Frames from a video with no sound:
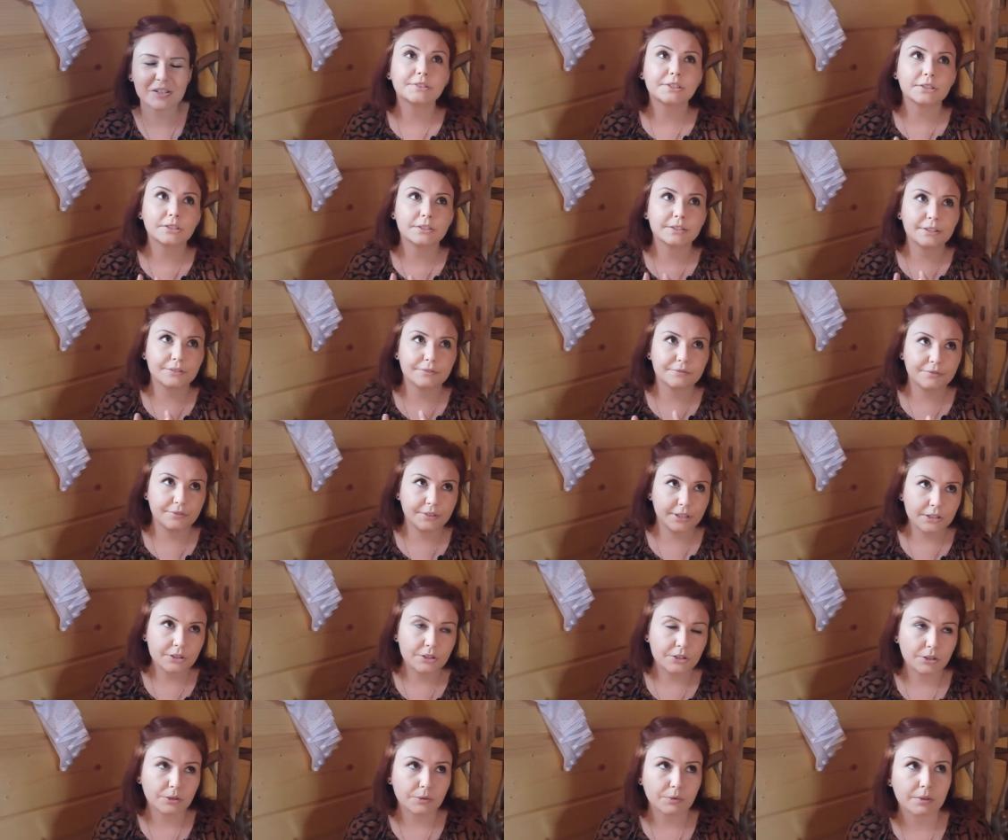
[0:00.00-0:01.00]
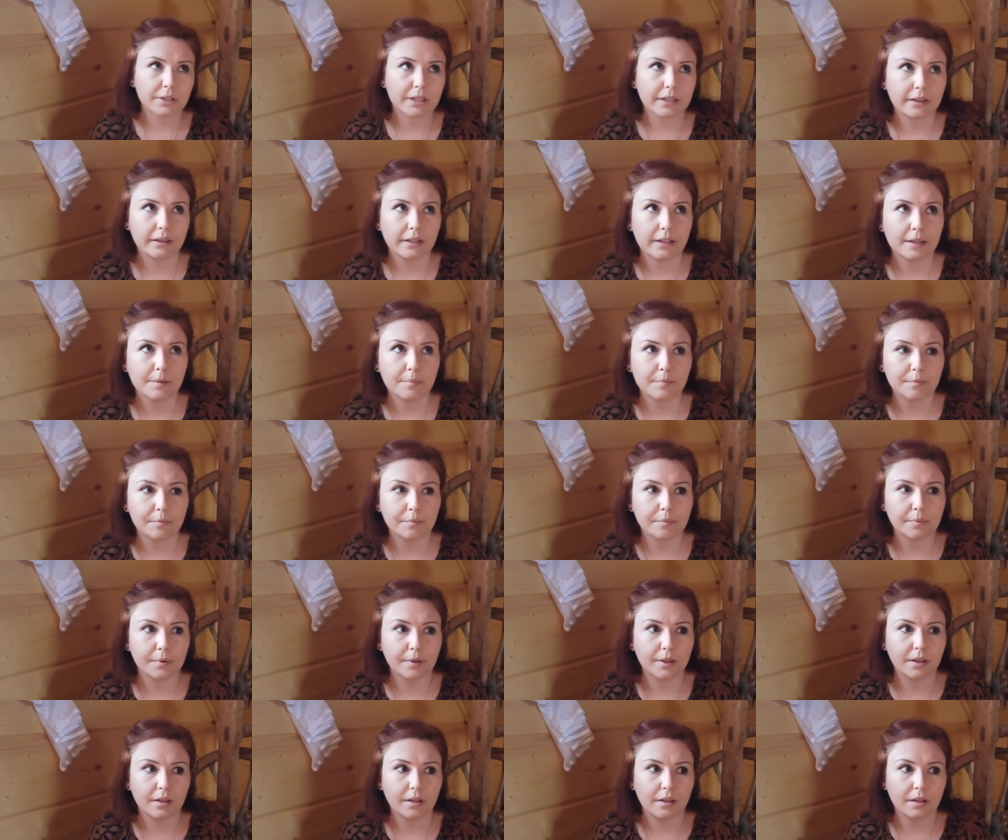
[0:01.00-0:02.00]
After the video clip
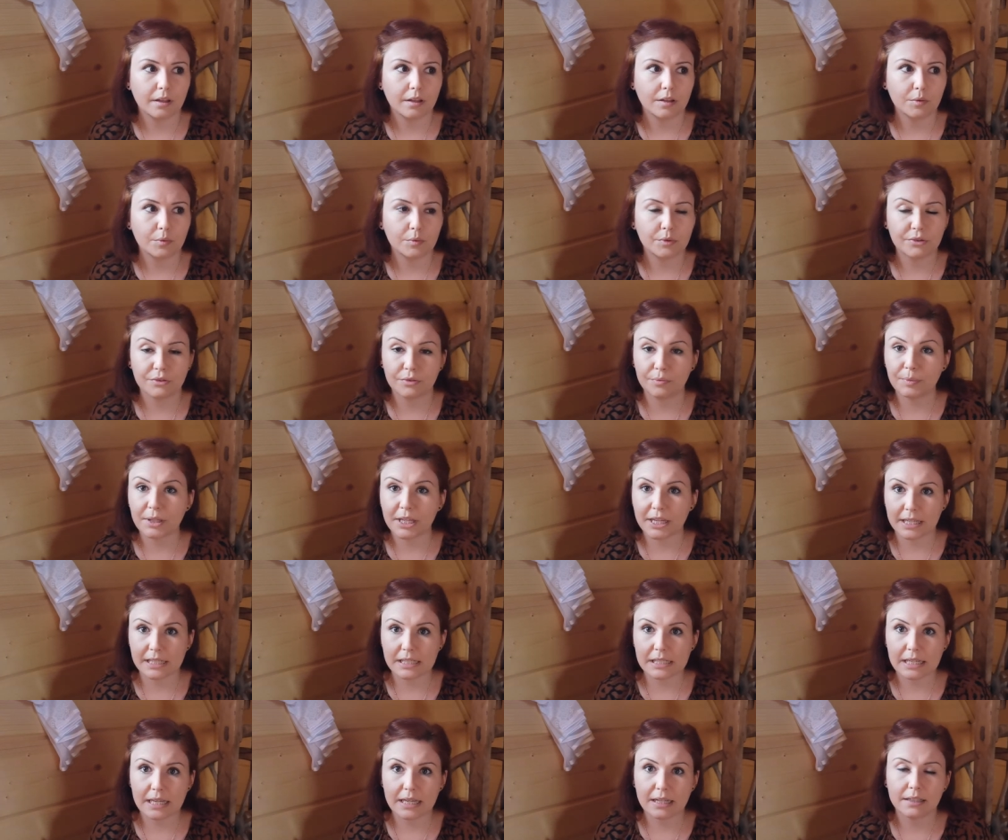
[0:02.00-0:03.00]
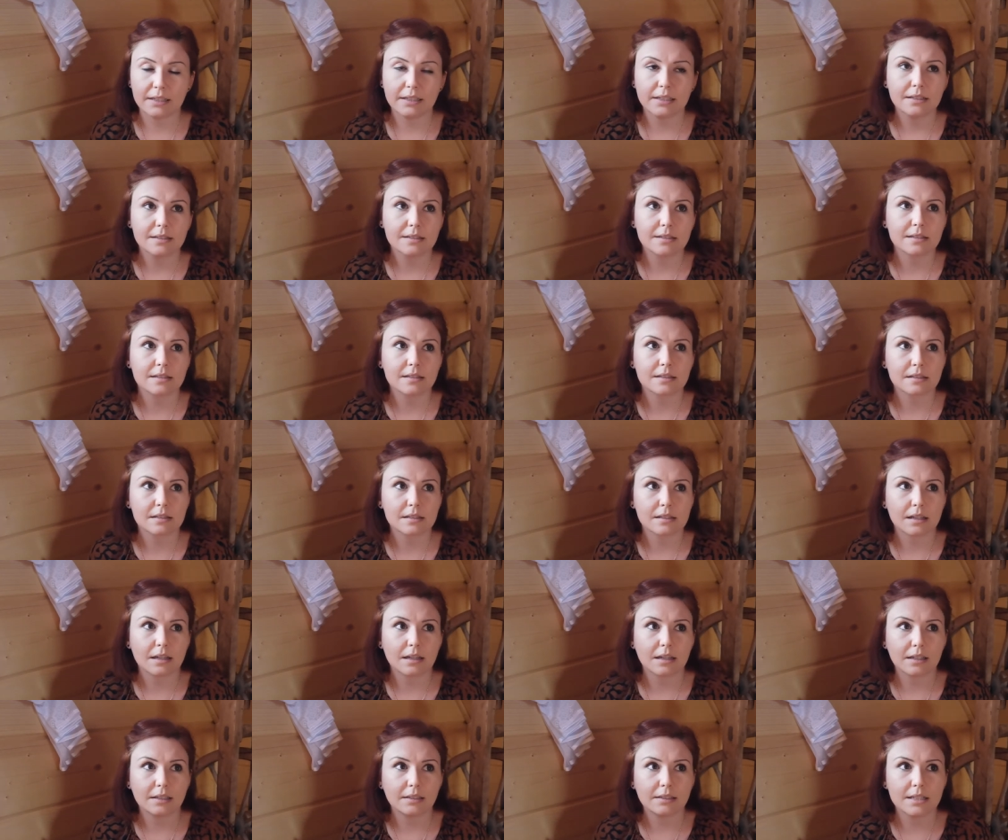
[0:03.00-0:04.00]
uh, with me and Alice,
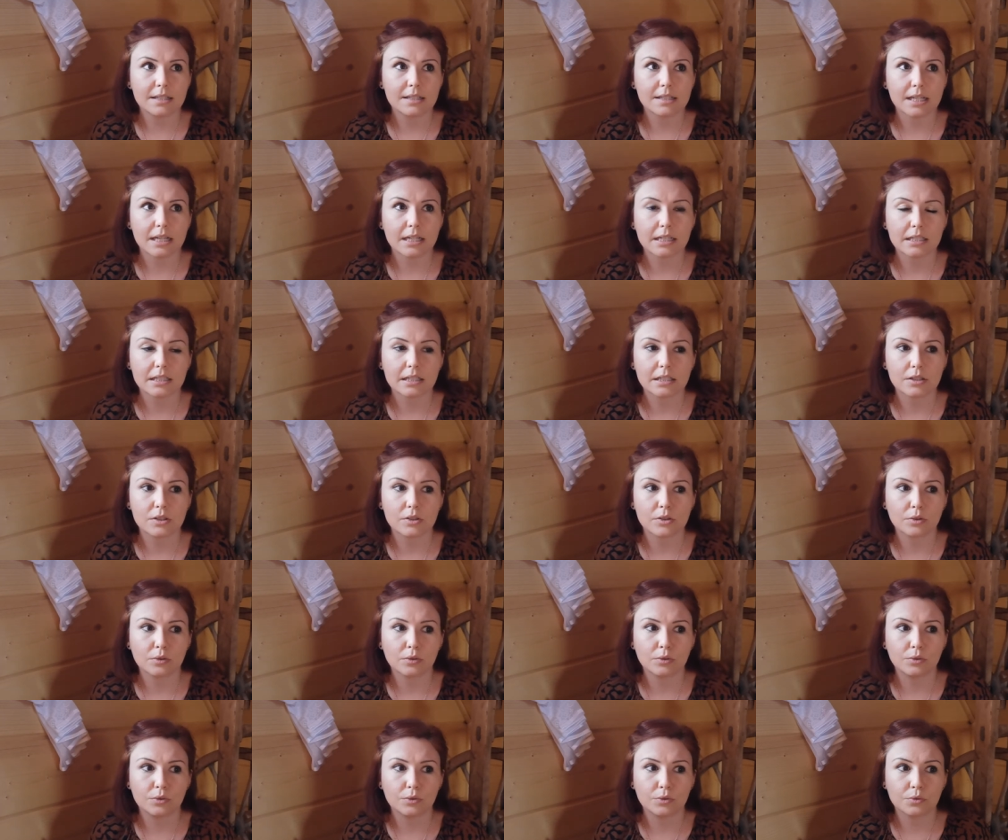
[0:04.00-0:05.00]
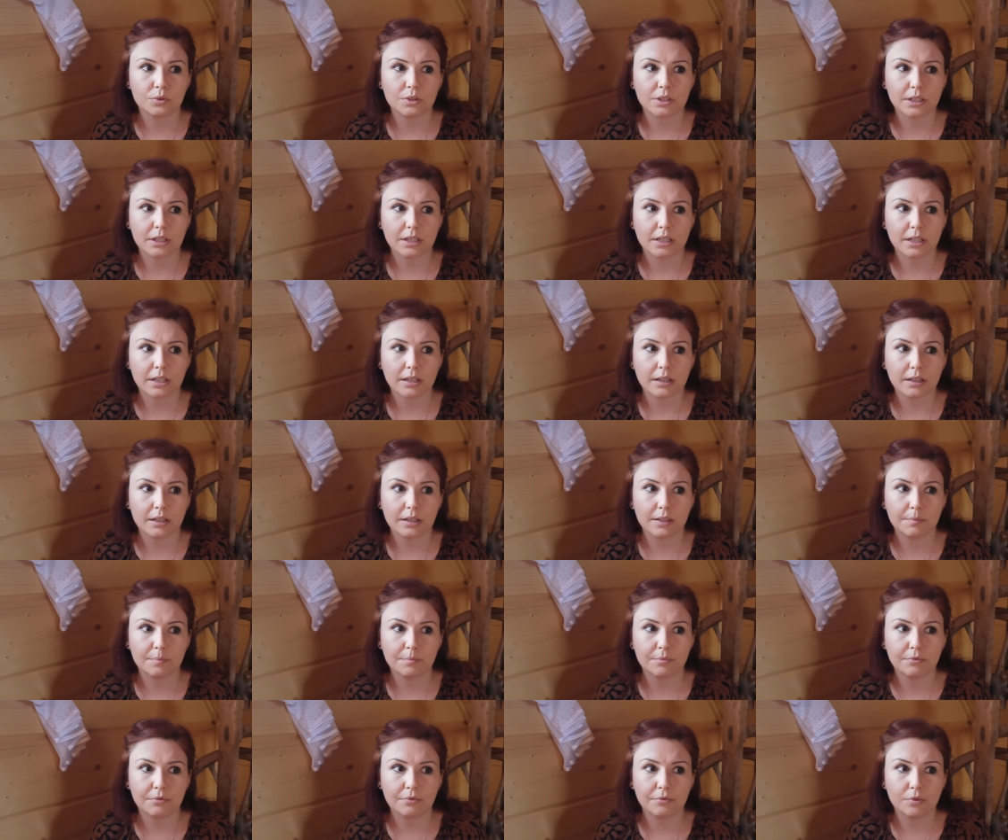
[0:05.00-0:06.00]
I decided to do the
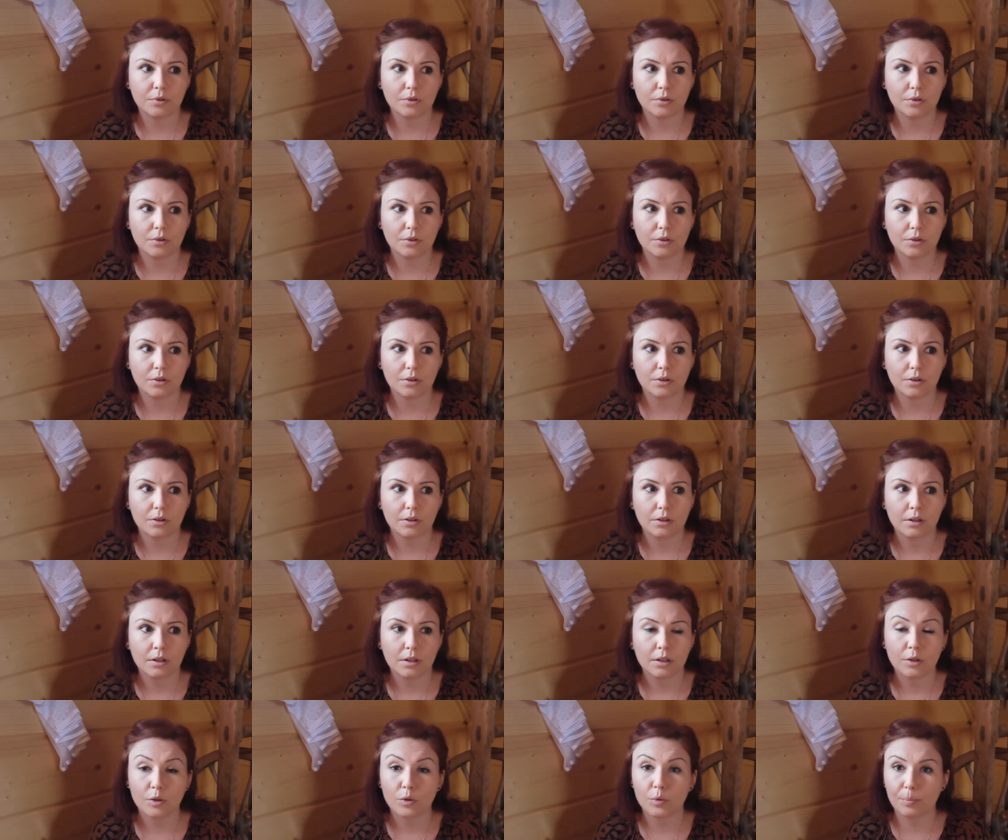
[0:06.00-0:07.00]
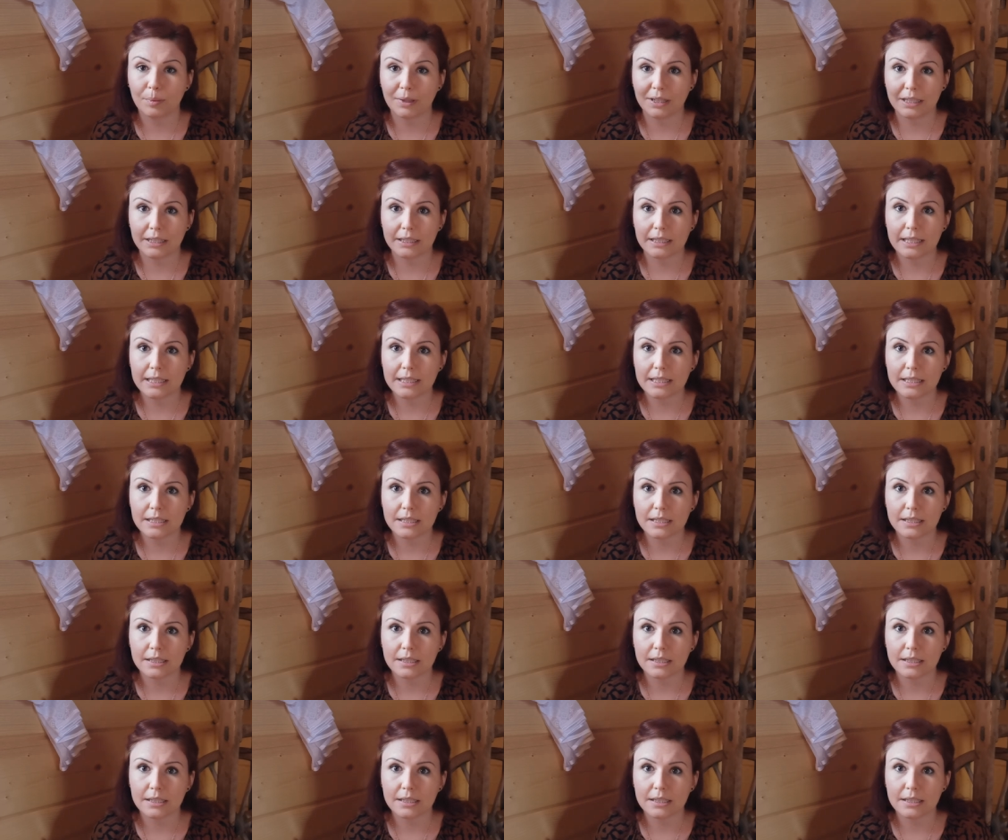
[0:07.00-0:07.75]
clip for Kupala Night.